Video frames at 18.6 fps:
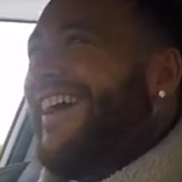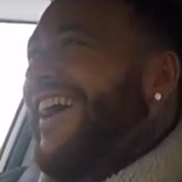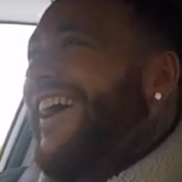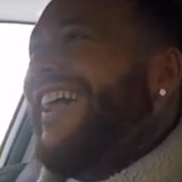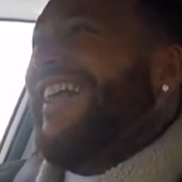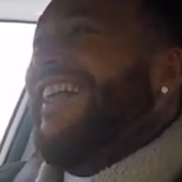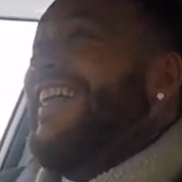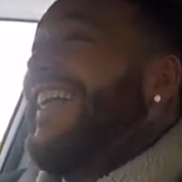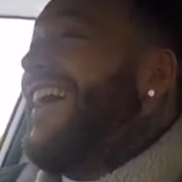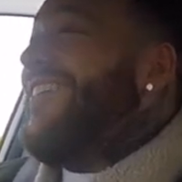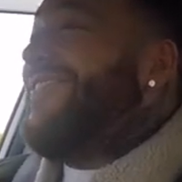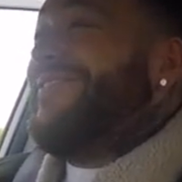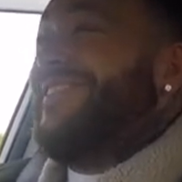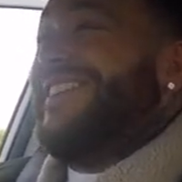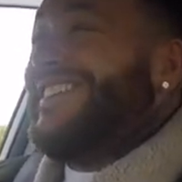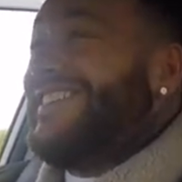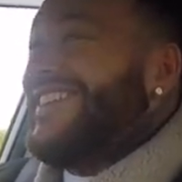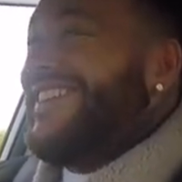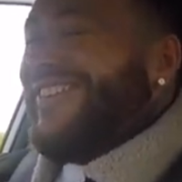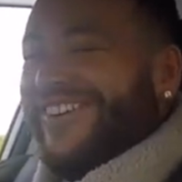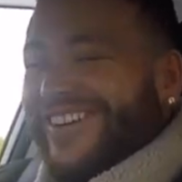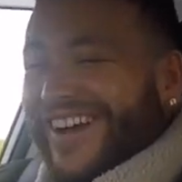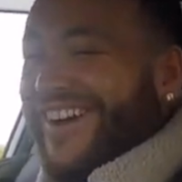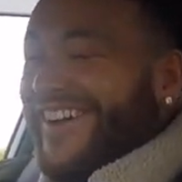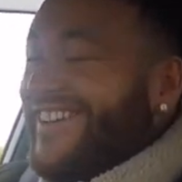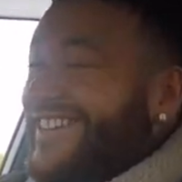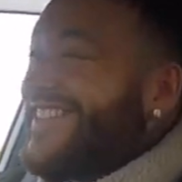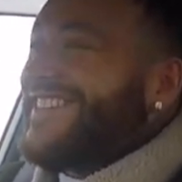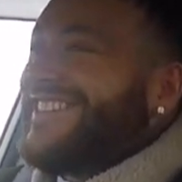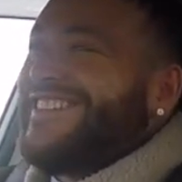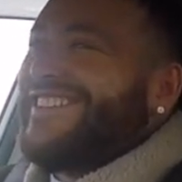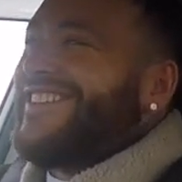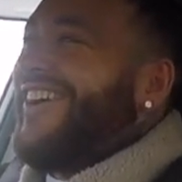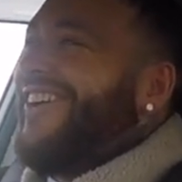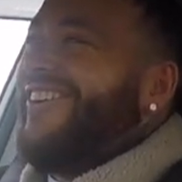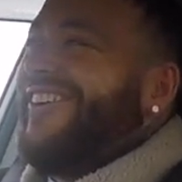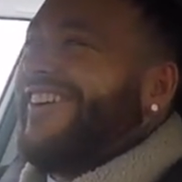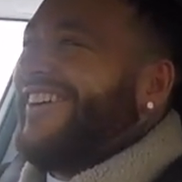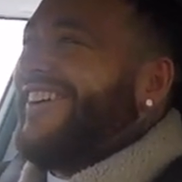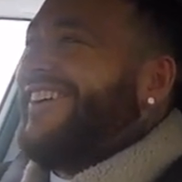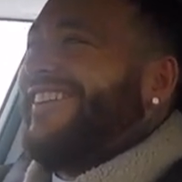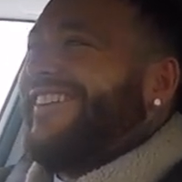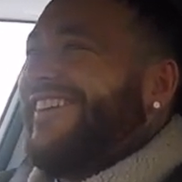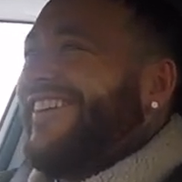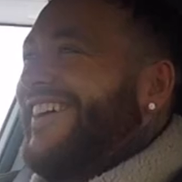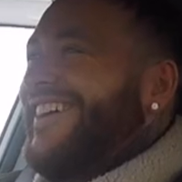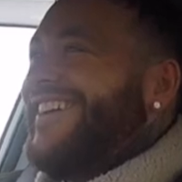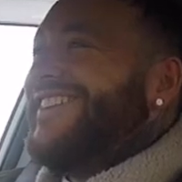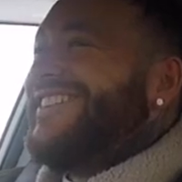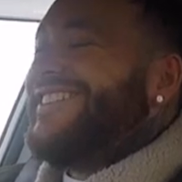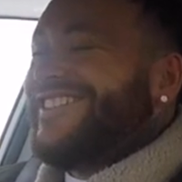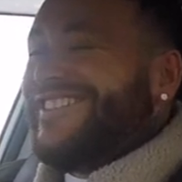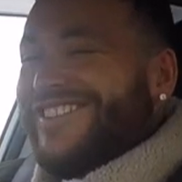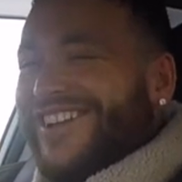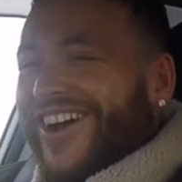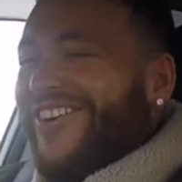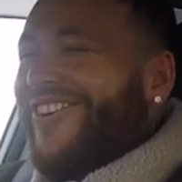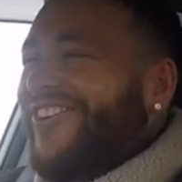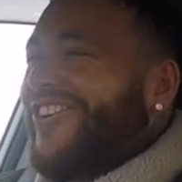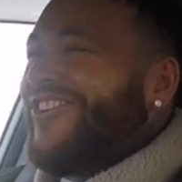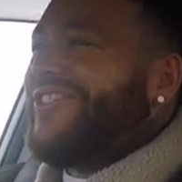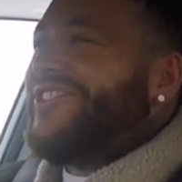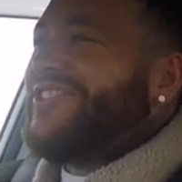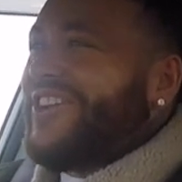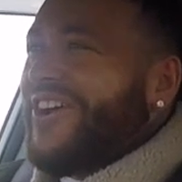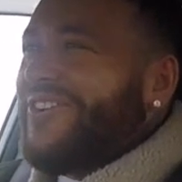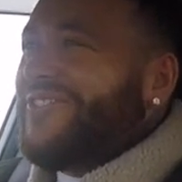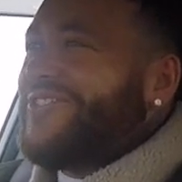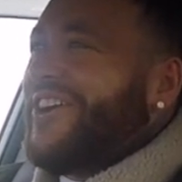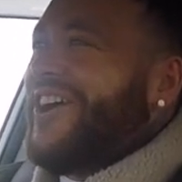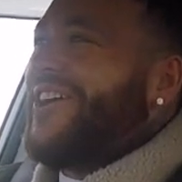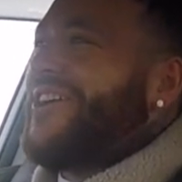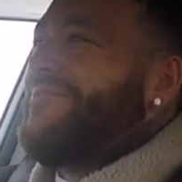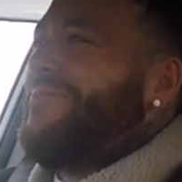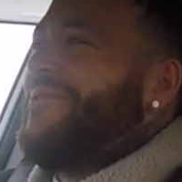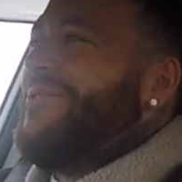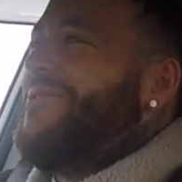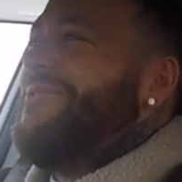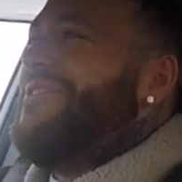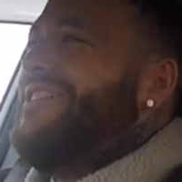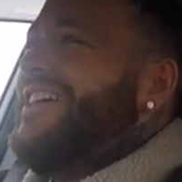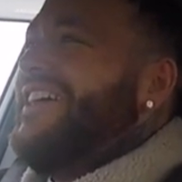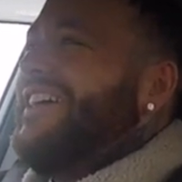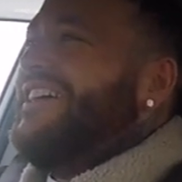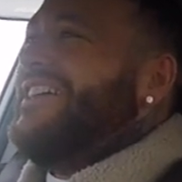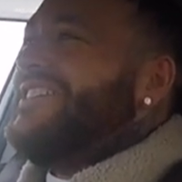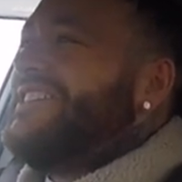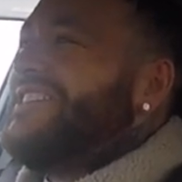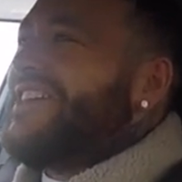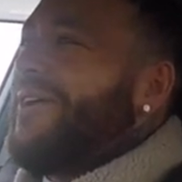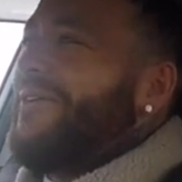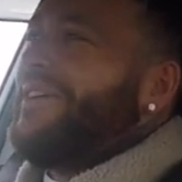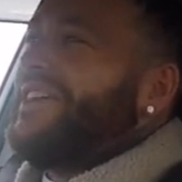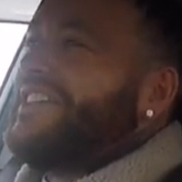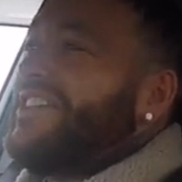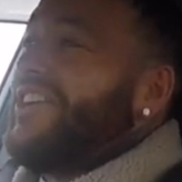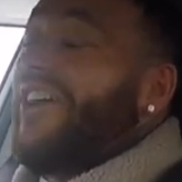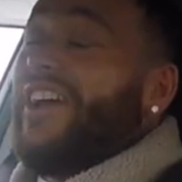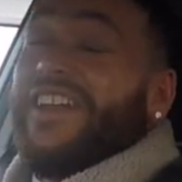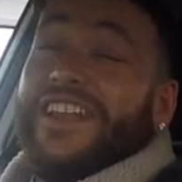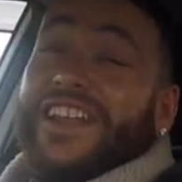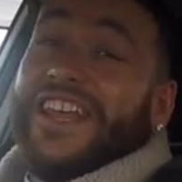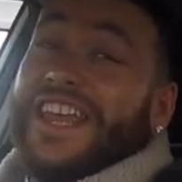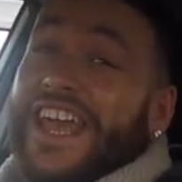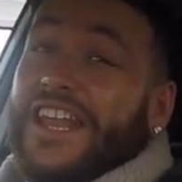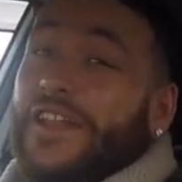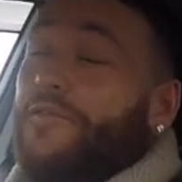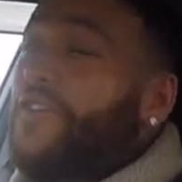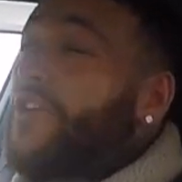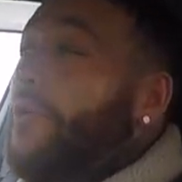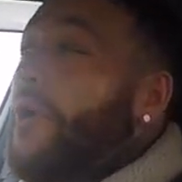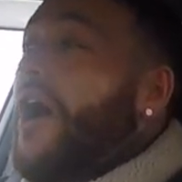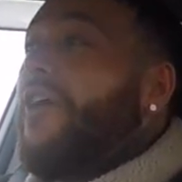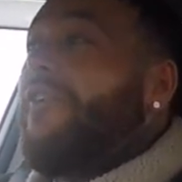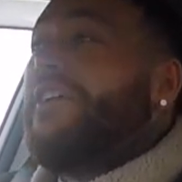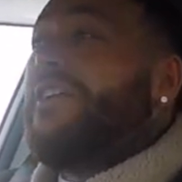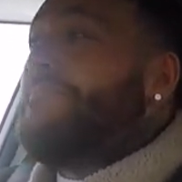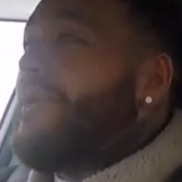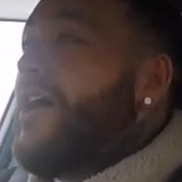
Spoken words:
I love these little cars, they're so good, so chuckable, so exciting. And again, if you are in the